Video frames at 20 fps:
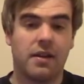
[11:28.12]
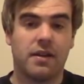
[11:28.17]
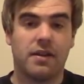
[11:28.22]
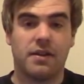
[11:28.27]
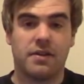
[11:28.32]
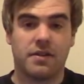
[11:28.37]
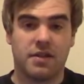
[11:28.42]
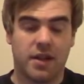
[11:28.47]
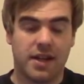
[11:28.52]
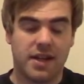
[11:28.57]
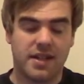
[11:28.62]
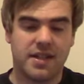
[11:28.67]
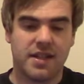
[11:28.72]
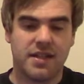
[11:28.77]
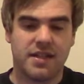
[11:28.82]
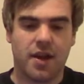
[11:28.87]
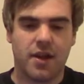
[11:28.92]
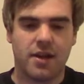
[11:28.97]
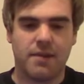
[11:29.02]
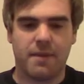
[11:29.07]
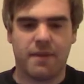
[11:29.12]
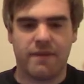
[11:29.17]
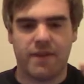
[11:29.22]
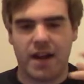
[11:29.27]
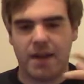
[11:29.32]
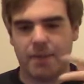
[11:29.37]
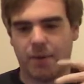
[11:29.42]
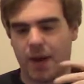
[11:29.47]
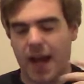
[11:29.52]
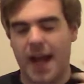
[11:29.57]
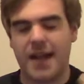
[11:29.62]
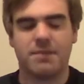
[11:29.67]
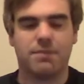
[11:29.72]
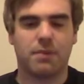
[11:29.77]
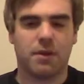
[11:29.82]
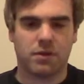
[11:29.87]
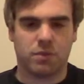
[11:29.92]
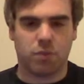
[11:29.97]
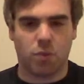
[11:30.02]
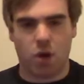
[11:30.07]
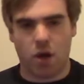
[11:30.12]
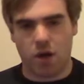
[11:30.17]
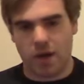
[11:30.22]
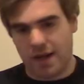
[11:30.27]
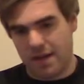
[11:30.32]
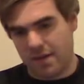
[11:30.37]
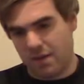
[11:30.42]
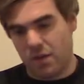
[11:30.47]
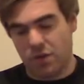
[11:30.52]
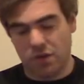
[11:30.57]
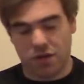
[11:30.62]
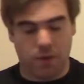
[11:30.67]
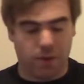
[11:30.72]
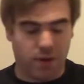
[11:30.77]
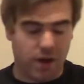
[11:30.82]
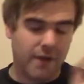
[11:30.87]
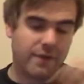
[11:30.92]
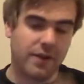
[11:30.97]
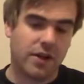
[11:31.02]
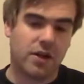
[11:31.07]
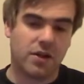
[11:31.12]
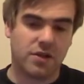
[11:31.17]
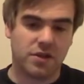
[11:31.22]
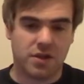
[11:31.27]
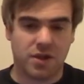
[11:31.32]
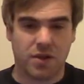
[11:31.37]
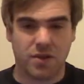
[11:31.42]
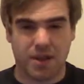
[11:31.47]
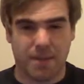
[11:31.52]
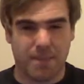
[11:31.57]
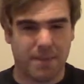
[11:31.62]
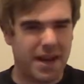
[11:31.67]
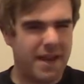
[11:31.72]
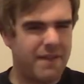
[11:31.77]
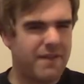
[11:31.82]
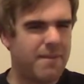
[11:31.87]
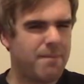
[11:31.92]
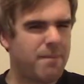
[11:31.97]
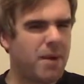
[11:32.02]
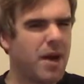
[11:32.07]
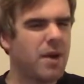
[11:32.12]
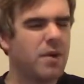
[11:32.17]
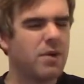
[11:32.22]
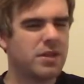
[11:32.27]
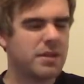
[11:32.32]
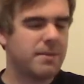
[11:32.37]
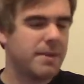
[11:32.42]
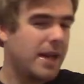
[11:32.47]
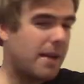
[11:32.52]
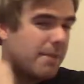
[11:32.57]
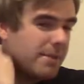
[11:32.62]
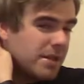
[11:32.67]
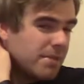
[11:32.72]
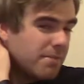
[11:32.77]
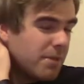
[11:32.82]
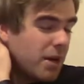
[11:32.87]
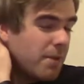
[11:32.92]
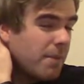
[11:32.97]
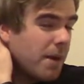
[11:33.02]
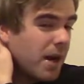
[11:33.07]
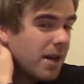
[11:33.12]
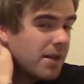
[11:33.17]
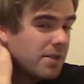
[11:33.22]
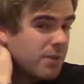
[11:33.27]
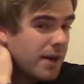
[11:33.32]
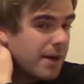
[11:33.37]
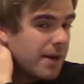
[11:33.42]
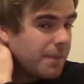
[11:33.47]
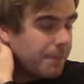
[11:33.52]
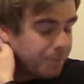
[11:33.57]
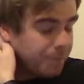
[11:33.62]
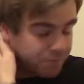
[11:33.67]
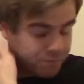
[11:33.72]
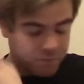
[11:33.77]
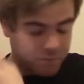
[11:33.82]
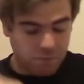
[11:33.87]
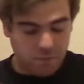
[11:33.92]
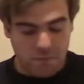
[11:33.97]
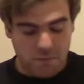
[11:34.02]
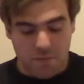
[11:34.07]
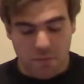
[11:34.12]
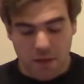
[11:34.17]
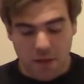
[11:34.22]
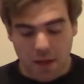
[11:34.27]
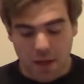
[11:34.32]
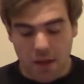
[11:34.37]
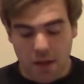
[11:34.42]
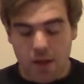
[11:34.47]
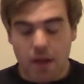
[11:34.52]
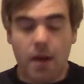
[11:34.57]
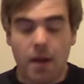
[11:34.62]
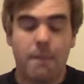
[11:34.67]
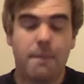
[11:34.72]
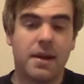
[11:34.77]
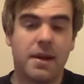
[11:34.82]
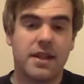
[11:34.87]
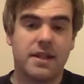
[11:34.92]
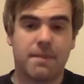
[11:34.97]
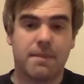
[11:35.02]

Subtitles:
so this is going to be available on Xbox One, also on other consoles. I believe it might also be coming to mobile as well. But there's a